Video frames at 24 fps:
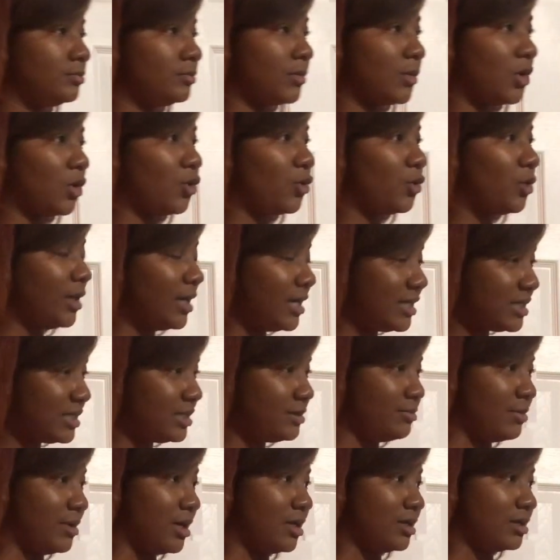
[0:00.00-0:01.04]

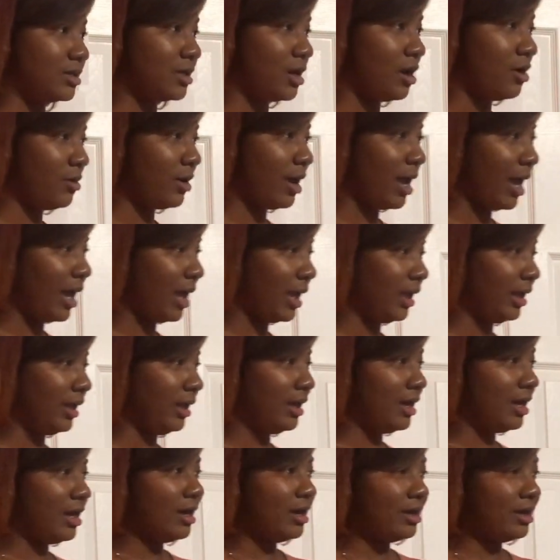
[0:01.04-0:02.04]
Christmas. Okay.